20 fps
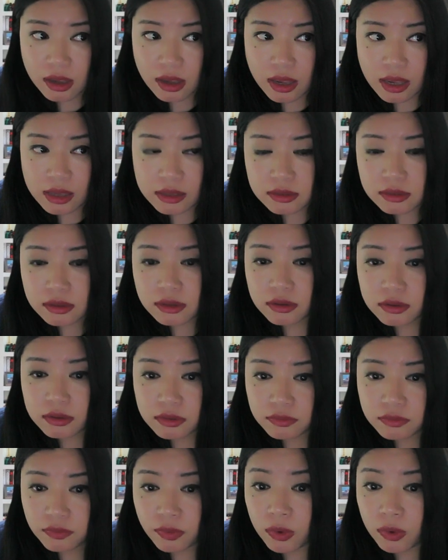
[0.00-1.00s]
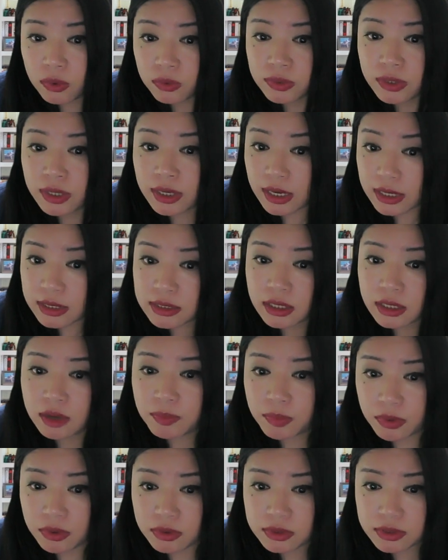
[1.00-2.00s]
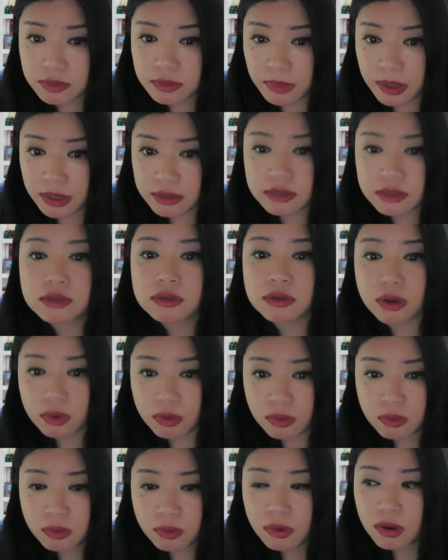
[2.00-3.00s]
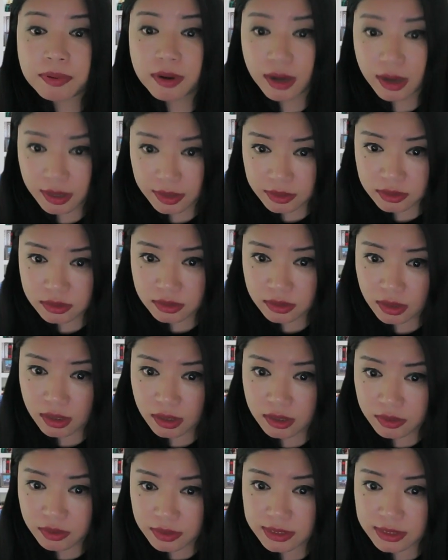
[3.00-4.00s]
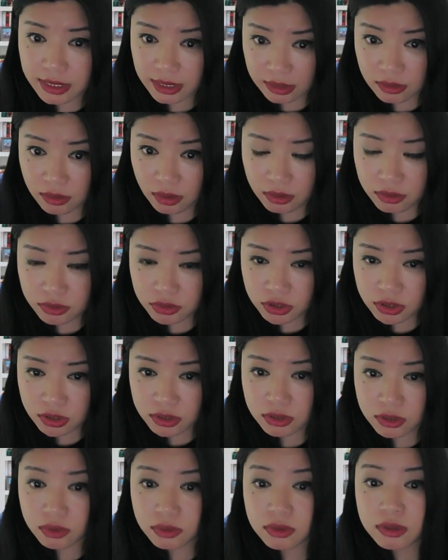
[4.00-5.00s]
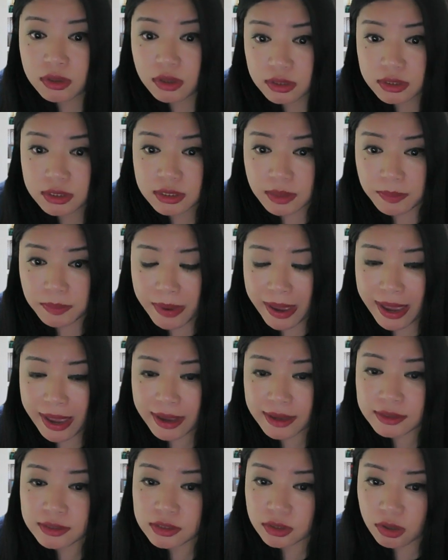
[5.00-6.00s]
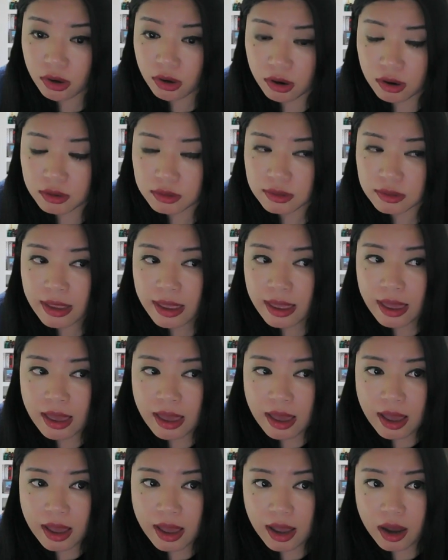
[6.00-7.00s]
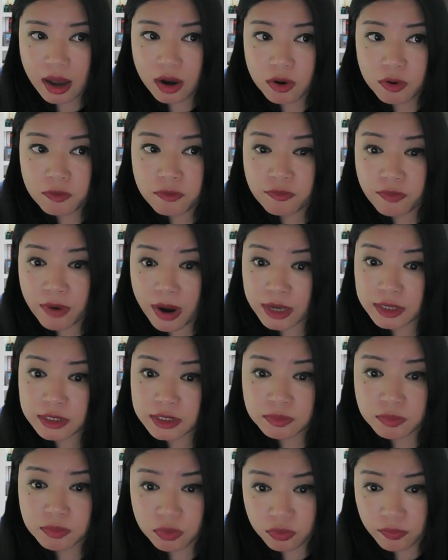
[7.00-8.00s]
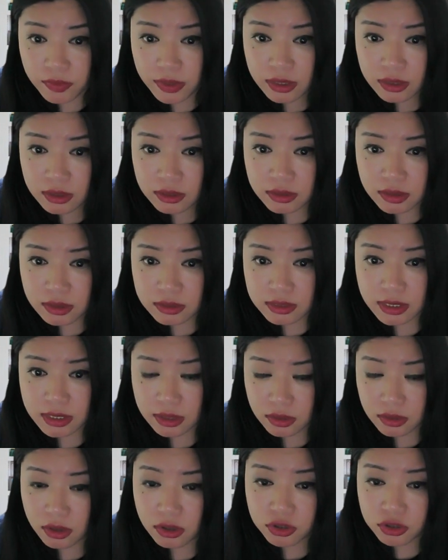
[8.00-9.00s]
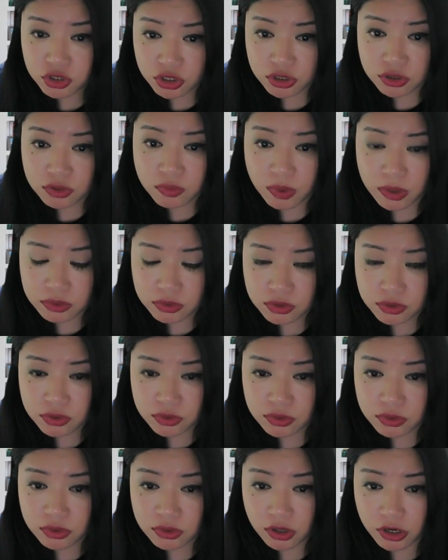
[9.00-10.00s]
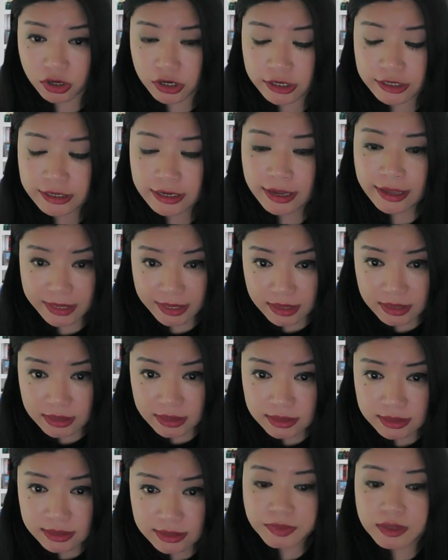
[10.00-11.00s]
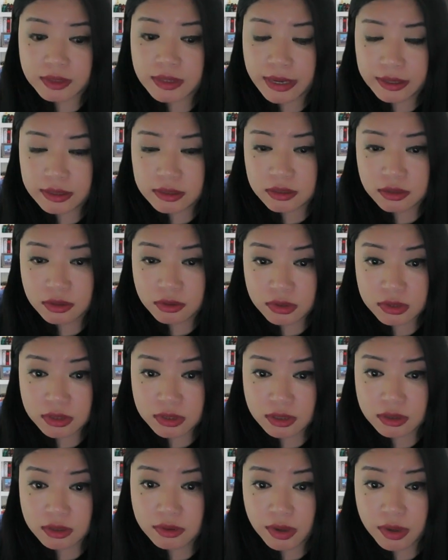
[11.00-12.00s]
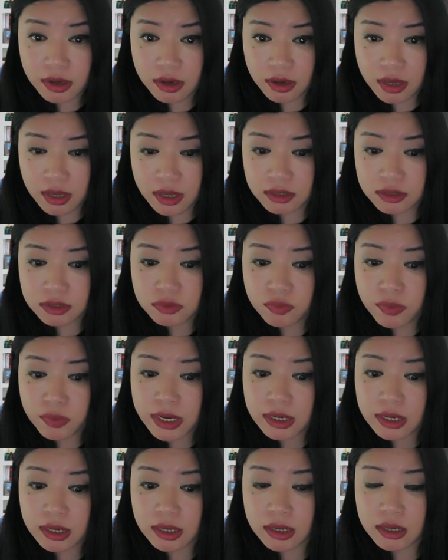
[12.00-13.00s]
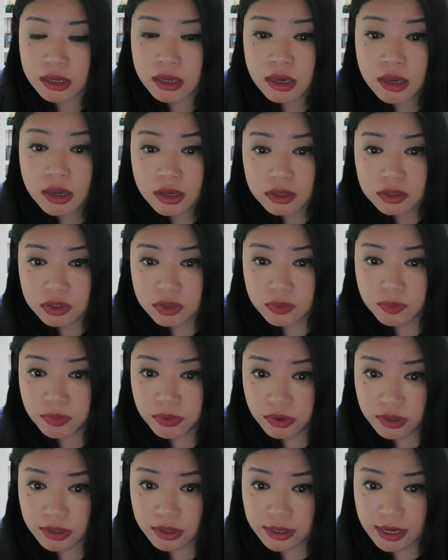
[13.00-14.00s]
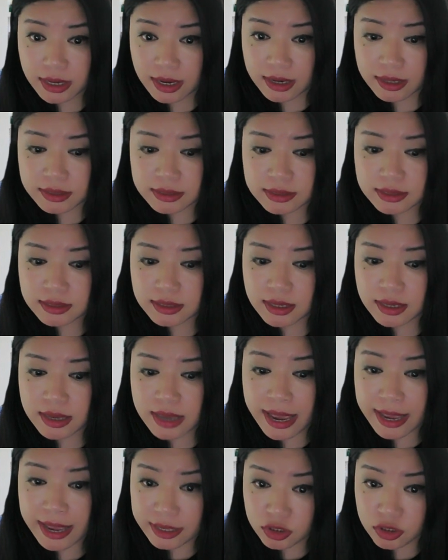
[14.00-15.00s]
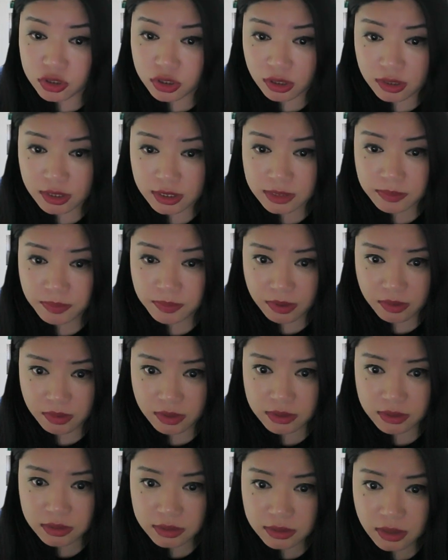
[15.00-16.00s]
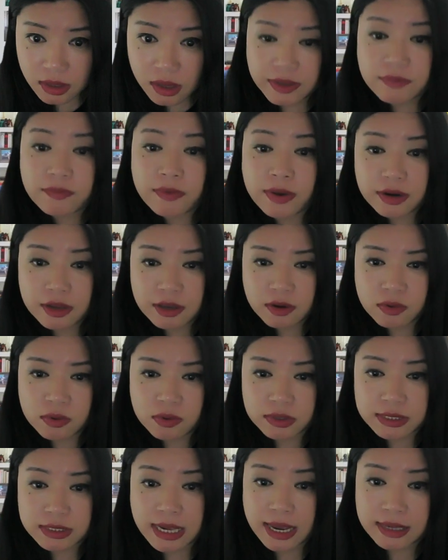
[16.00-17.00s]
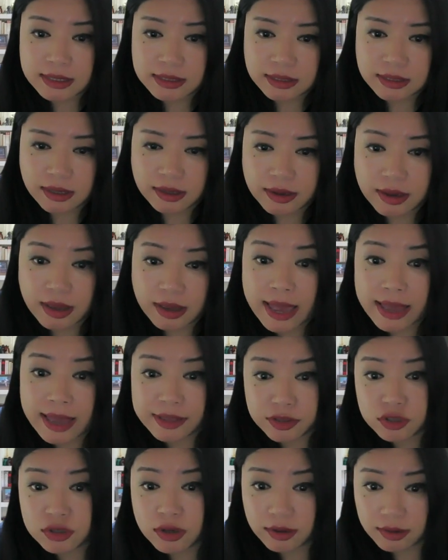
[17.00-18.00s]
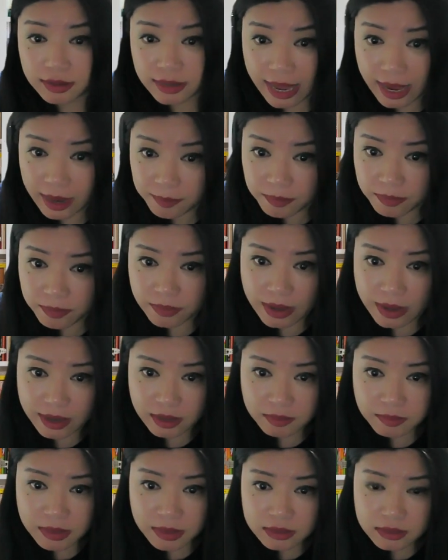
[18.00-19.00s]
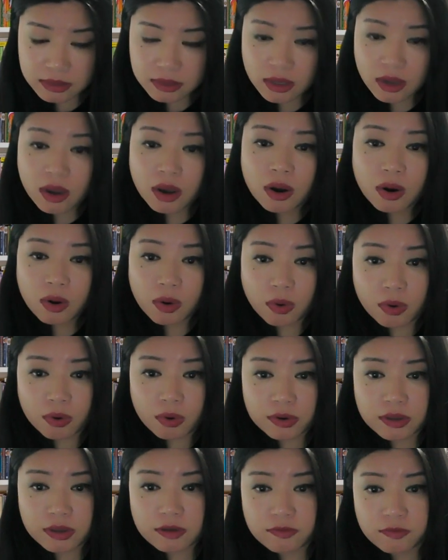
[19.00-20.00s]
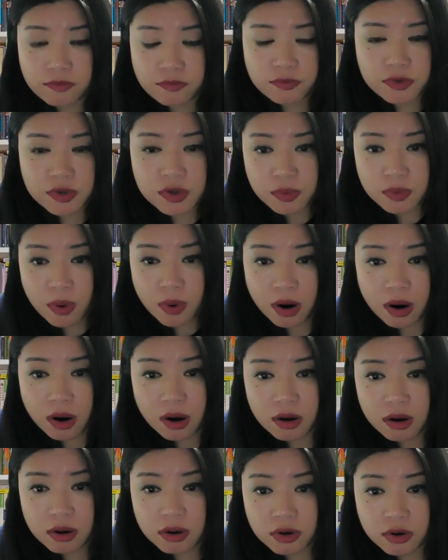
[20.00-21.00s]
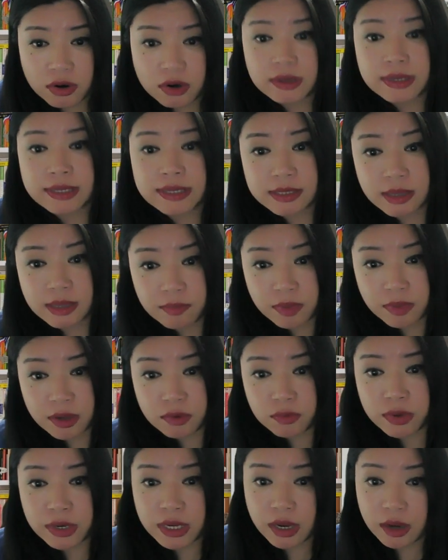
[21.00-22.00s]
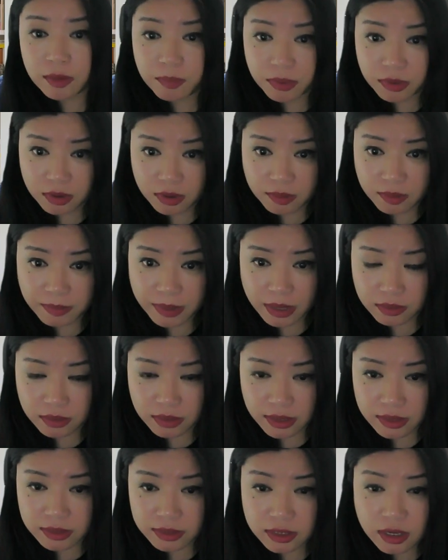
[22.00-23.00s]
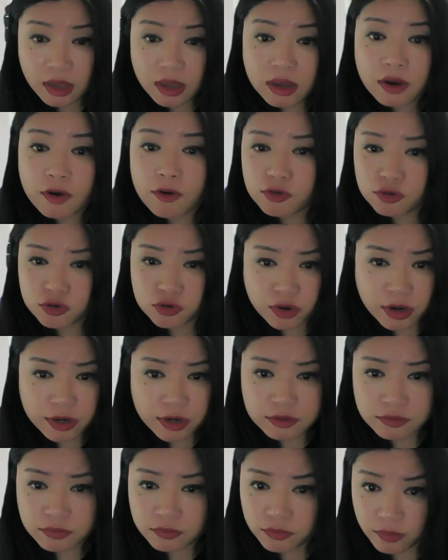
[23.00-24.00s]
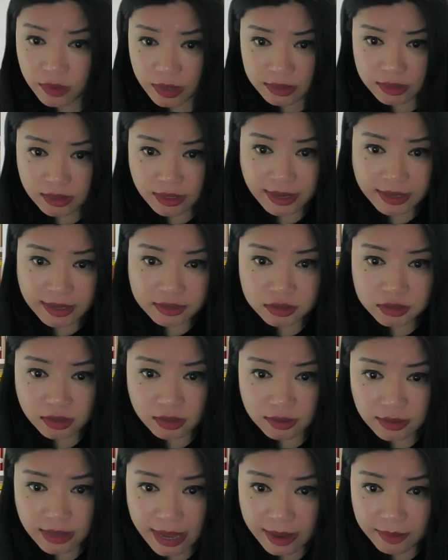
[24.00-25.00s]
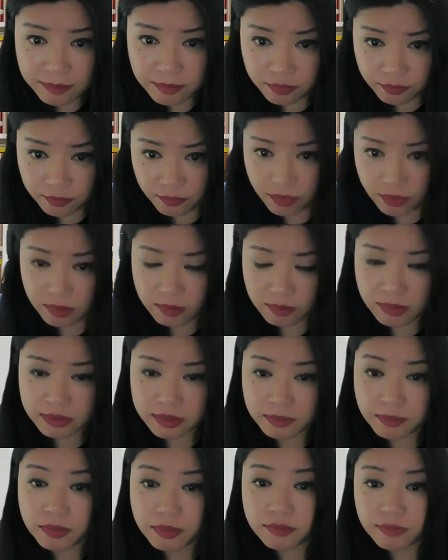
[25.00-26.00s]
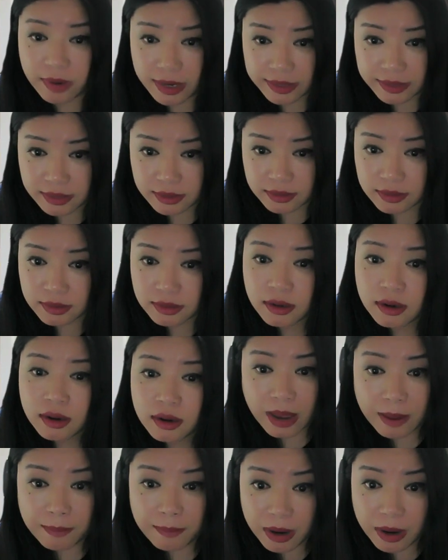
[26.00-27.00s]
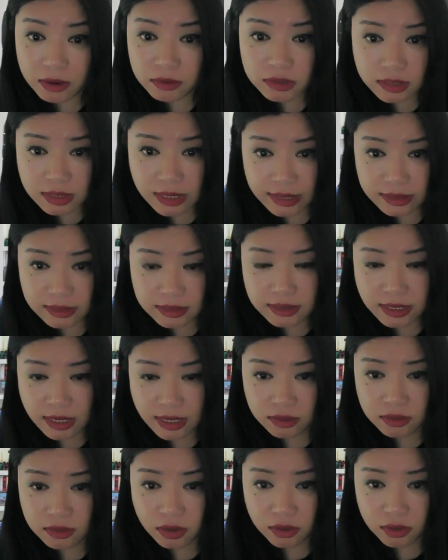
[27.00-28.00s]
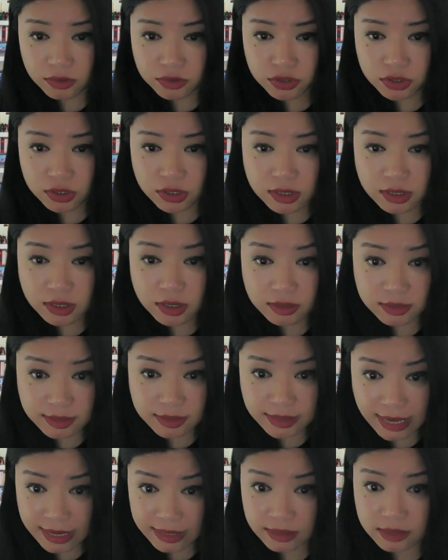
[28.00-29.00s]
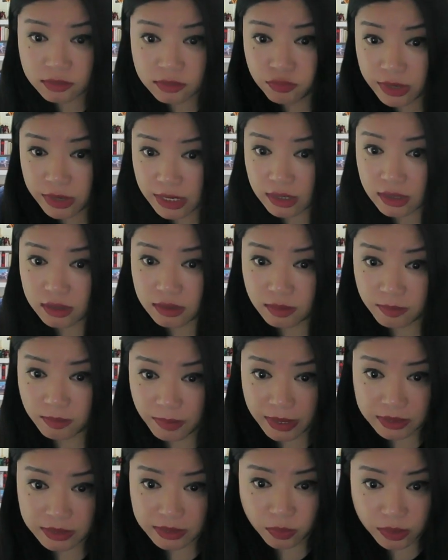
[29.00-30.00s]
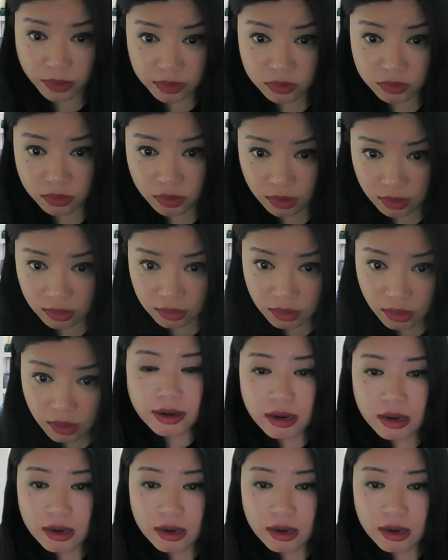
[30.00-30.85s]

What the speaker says: And a lot of old classic books might still apply to the current technology. So it does depend on how fast moving the technology you want to learn is. The next criteria is really to prioritize the hands-on experience. If any course has like a hands-on lab element, or if you are learning something, reading a book about it, go try to find a hands-on lab from the provider about that technology, because that's really the best way to learn.